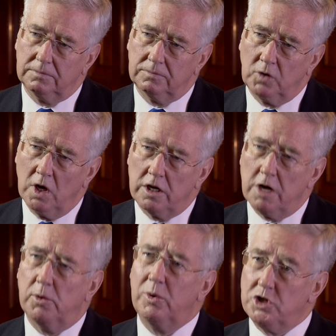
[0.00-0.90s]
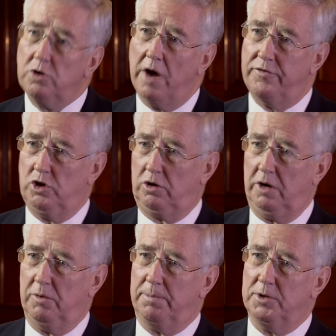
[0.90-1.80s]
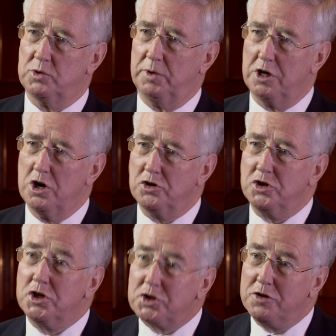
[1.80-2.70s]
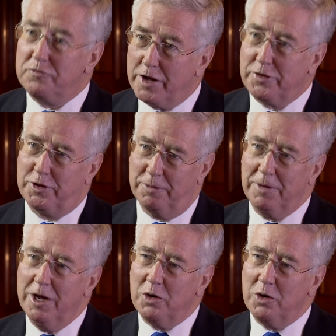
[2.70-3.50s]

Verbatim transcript: do we? No, but we do have nuclear weapons. We can't disinvent them.